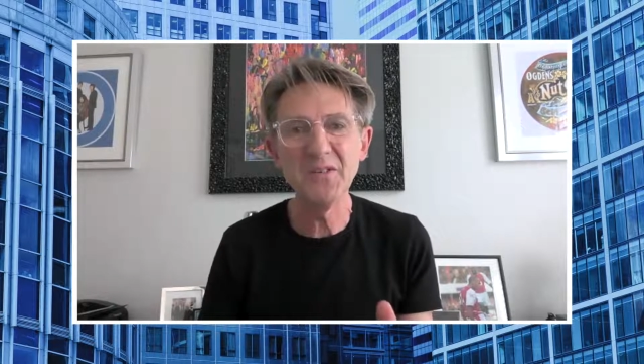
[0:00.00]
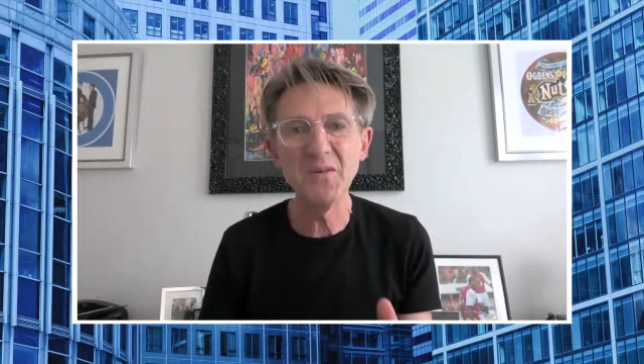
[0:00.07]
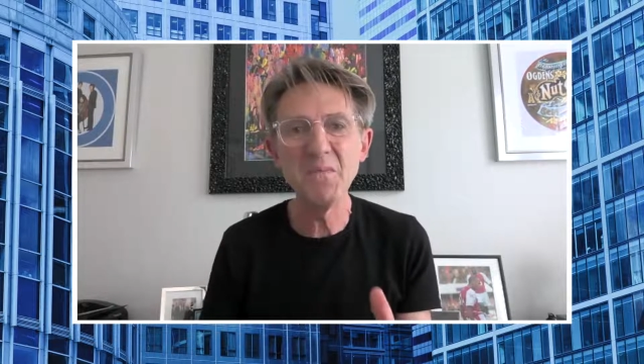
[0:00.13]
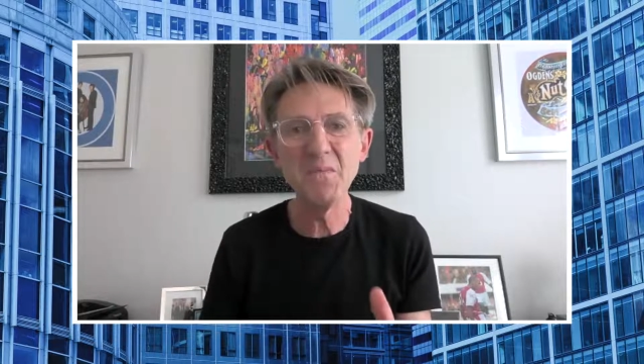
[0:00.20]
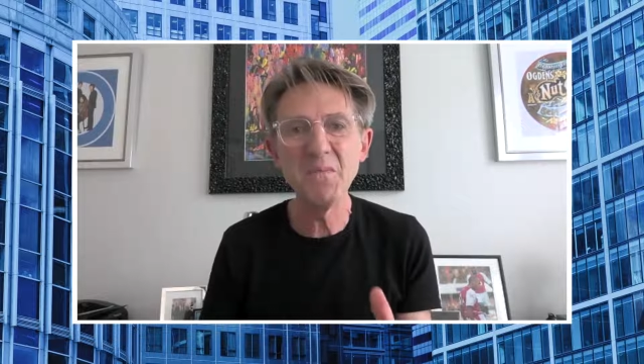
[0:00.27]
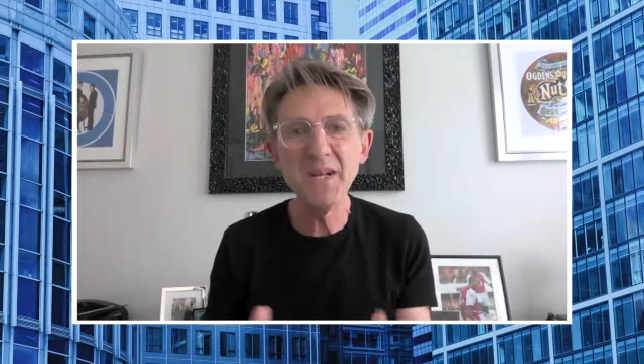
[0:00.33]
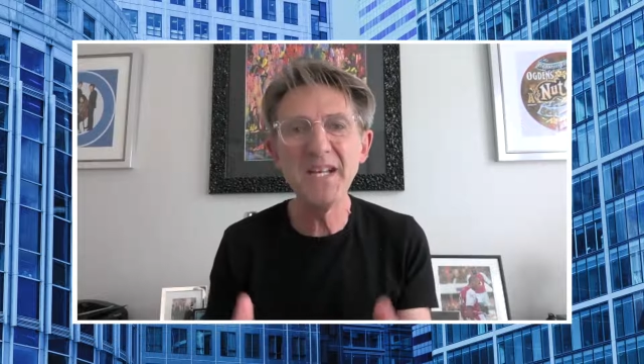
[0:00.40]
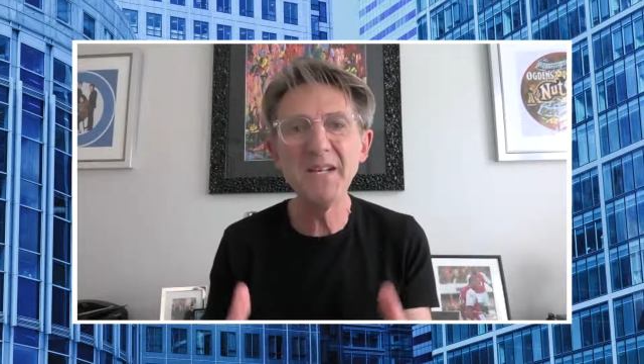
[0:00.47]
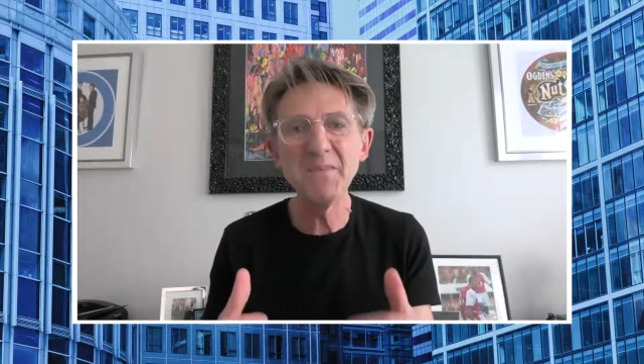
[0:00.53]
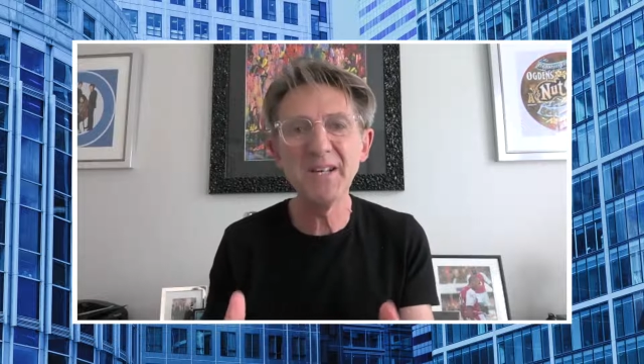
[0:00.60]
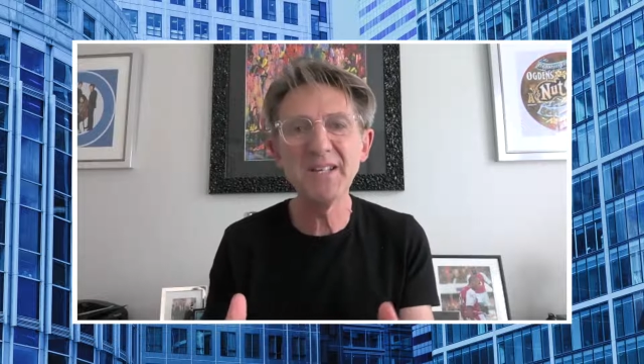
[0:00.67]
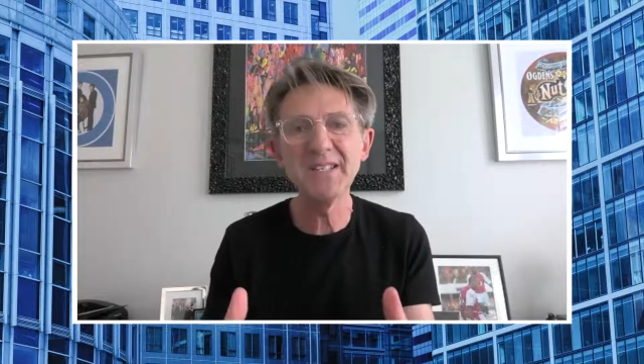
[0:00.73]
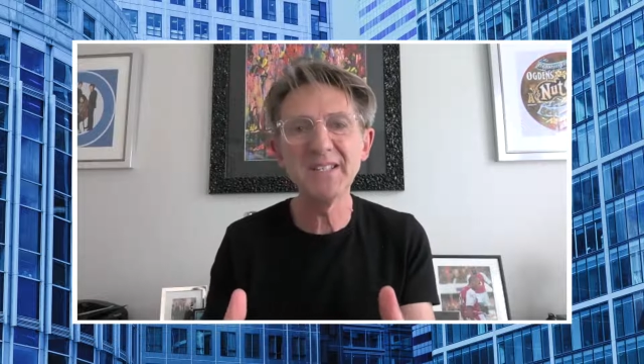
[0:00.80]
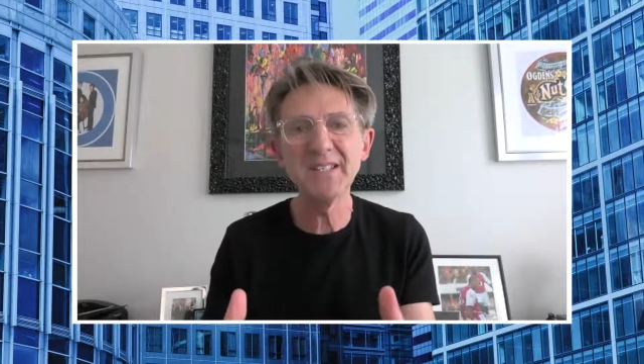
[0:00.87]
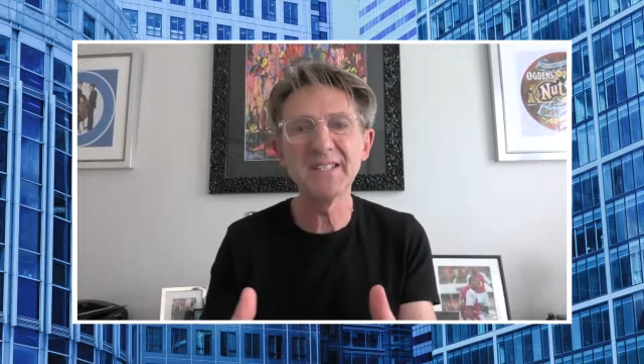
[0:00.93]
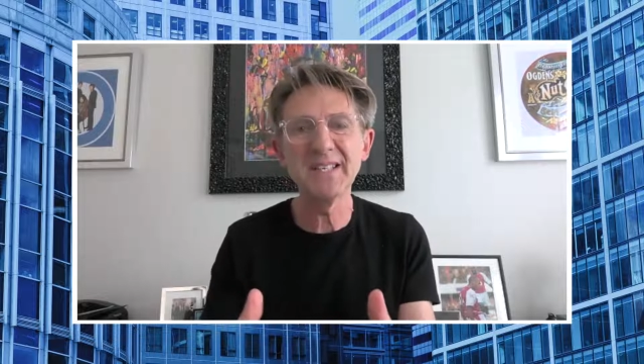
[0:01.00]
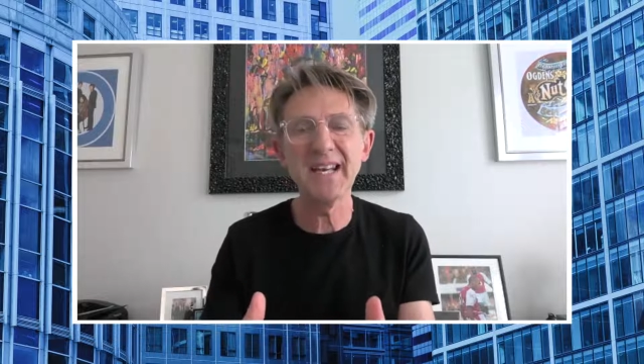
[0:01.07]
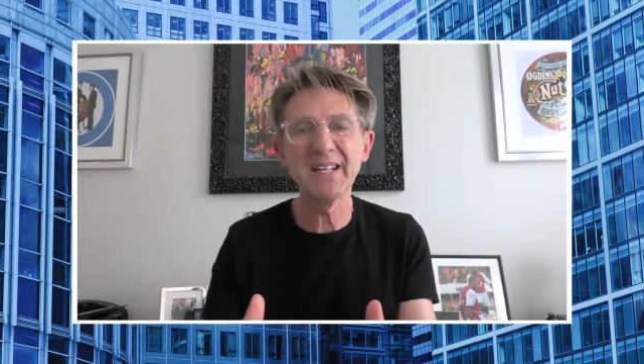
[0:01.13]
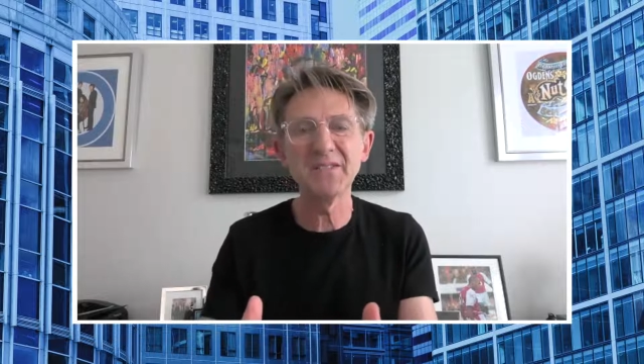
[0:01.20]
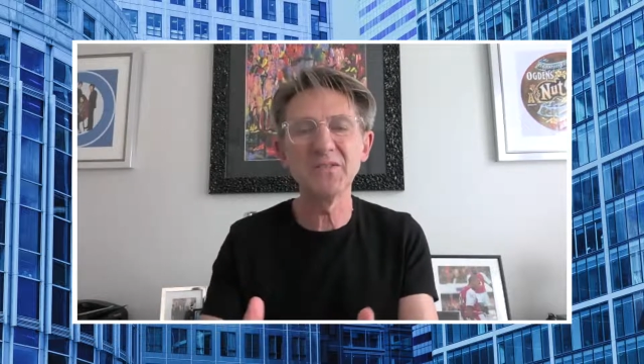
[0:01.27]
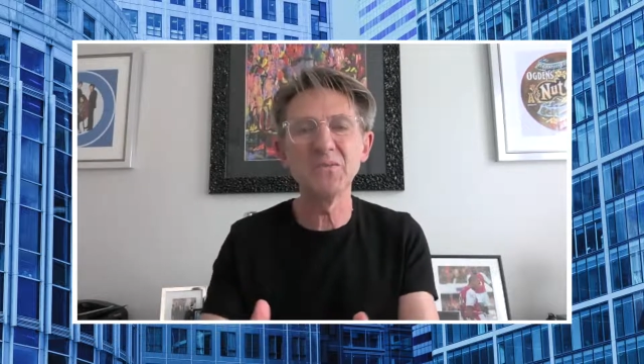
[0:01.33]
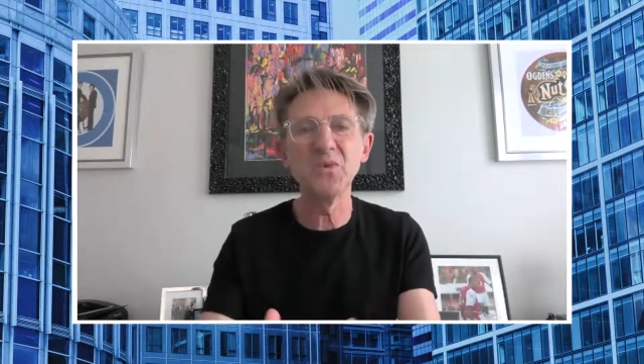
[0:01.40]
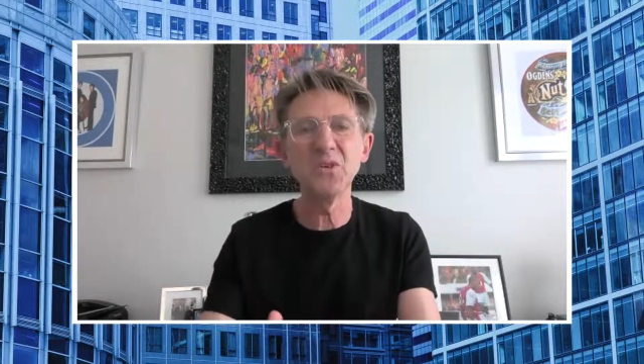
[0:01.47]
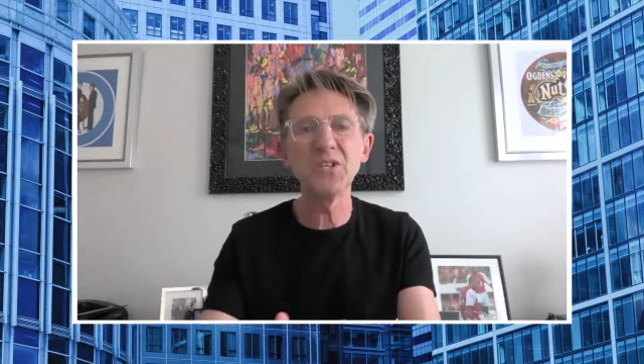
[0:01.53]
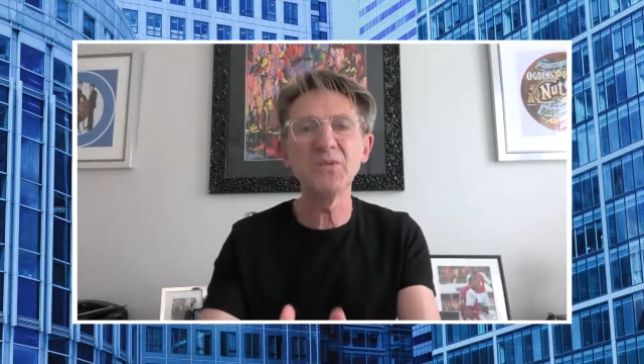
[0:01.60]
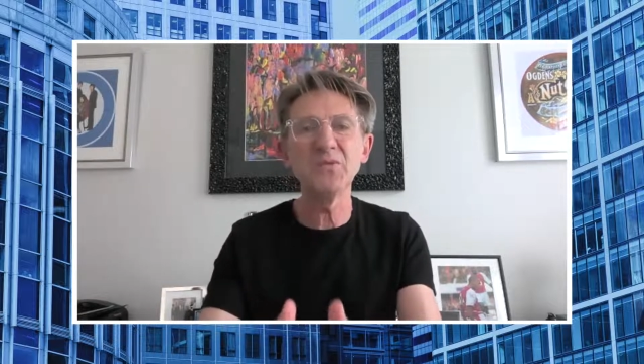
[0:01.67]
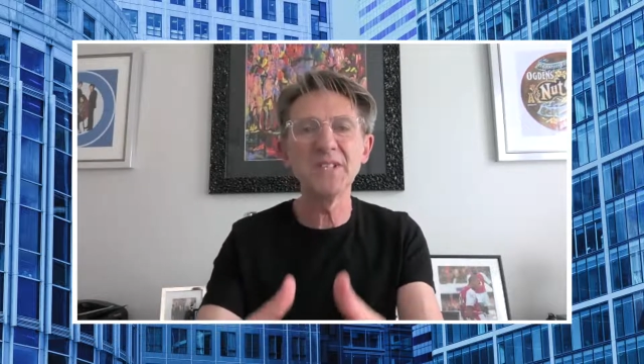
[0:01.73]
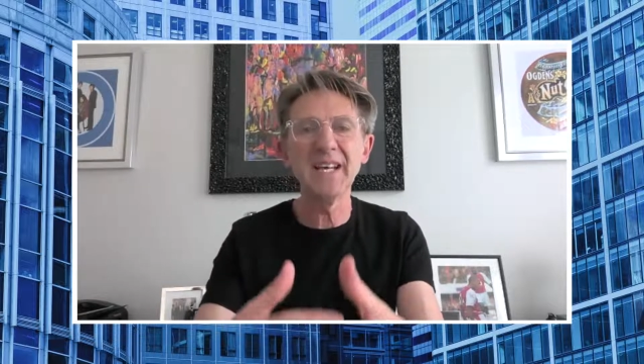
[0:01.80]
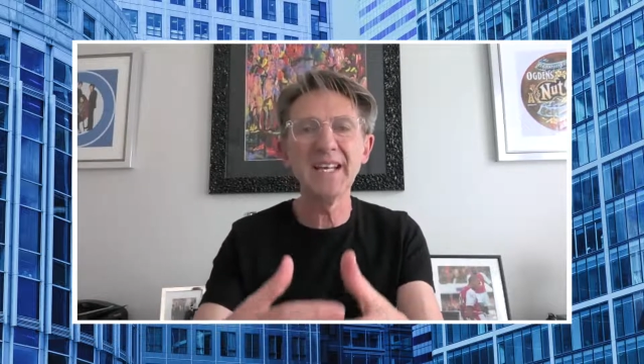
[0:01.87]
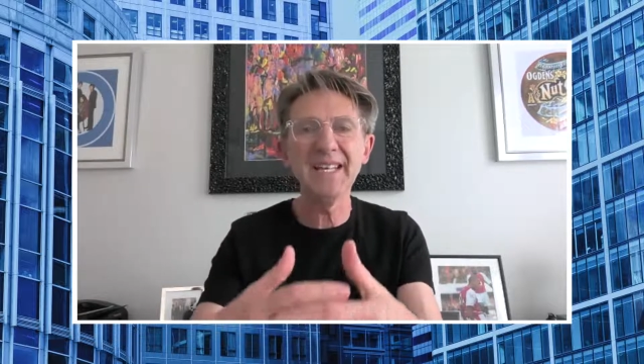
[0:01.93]
So minimizing the tax on what you
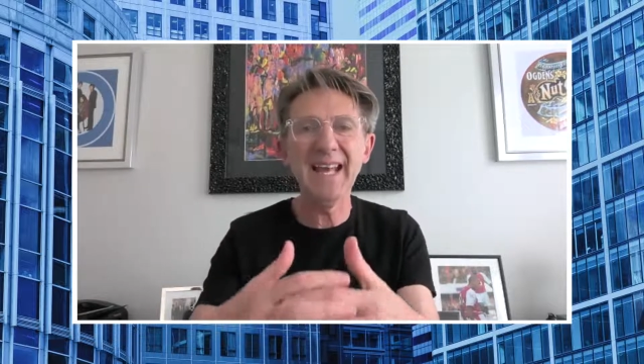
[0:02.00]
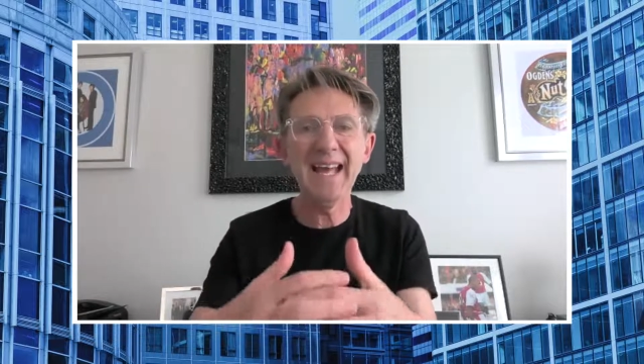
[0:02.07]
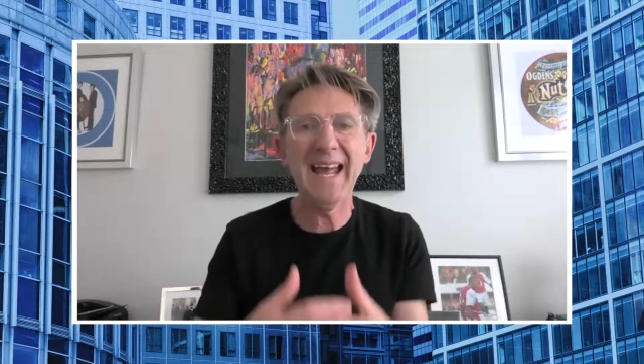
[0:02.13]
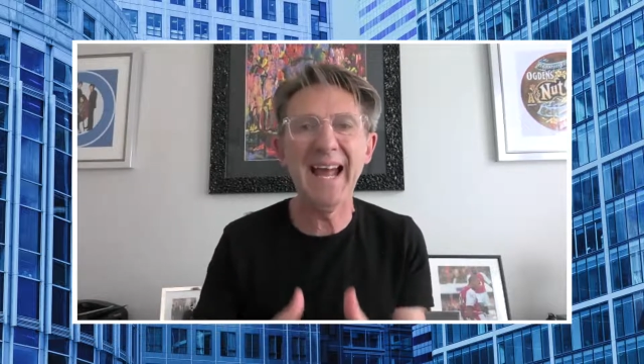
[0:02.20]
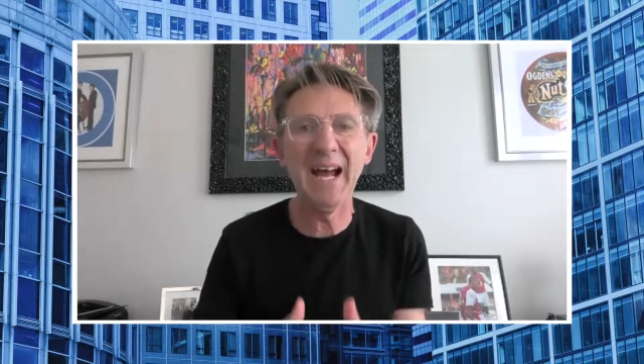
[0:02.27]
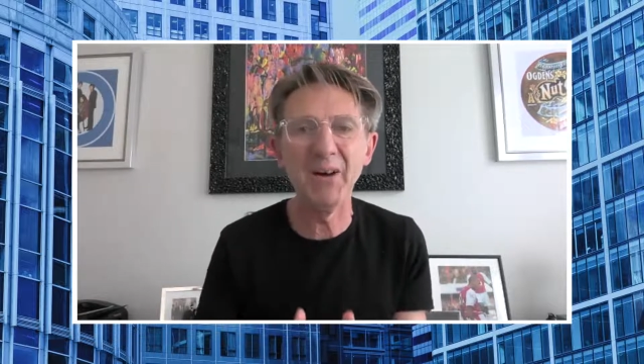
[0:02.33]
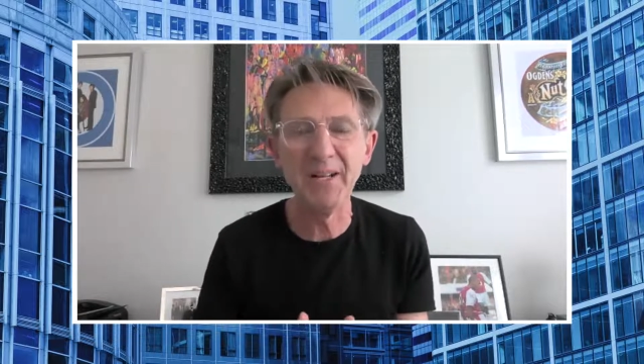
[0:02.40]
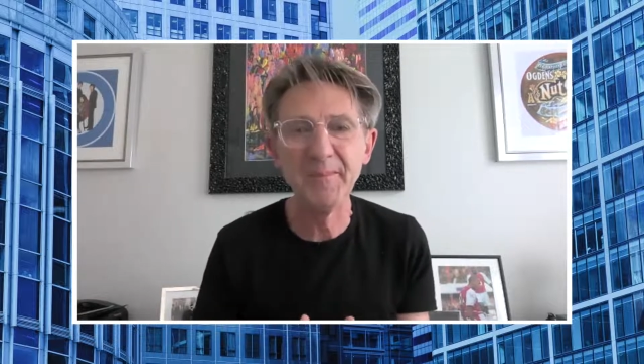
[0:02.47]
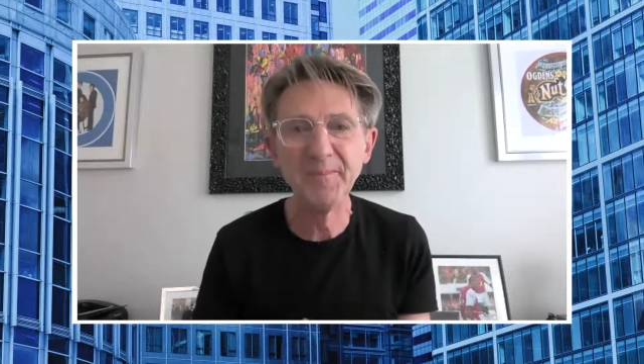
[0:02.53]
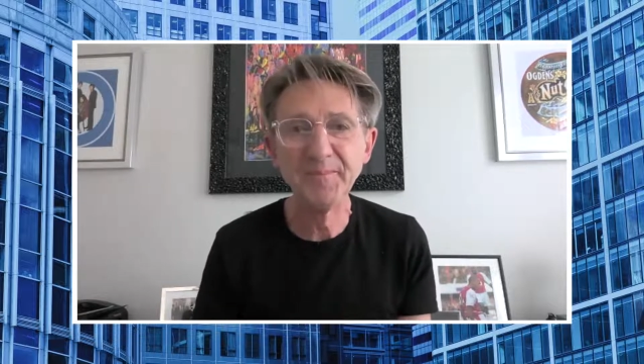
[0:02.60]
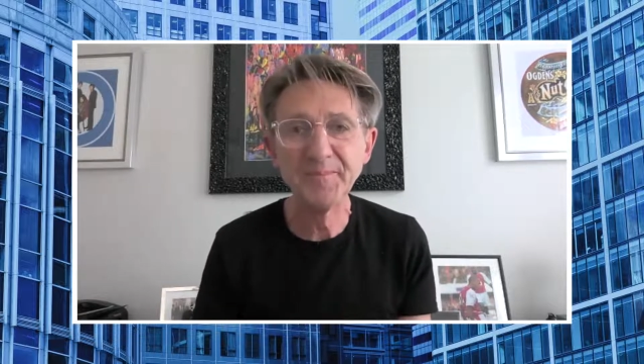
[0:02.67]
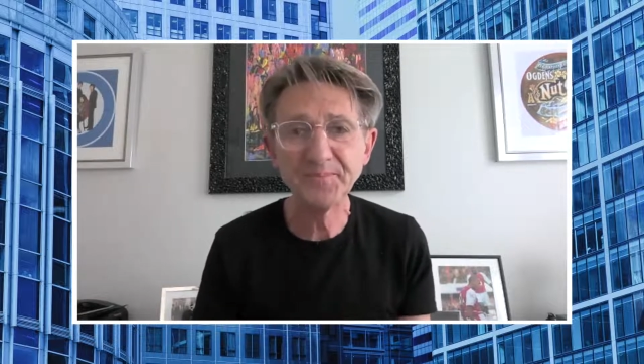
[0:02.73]
take out